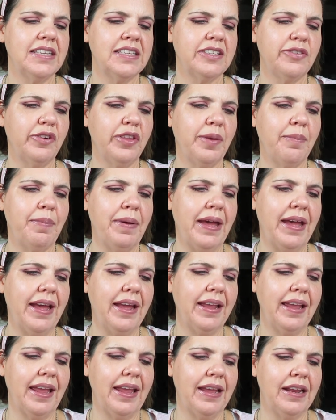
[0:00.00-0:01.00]
That's for the
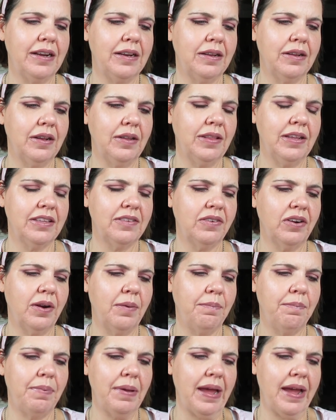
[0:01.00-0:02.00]
bag, and that's for
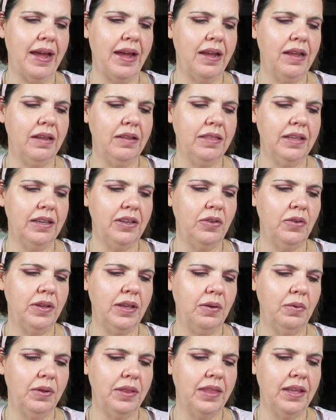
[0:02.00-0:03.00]
a bag that you
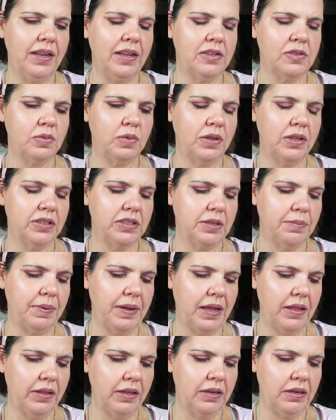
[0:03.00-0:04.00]
get with it, as well as the
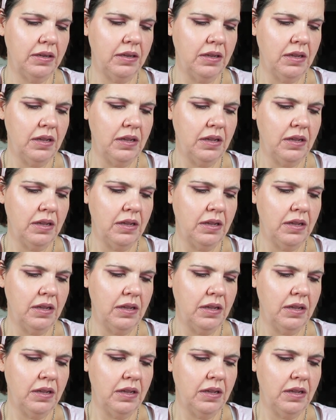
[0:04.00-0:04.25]
palette.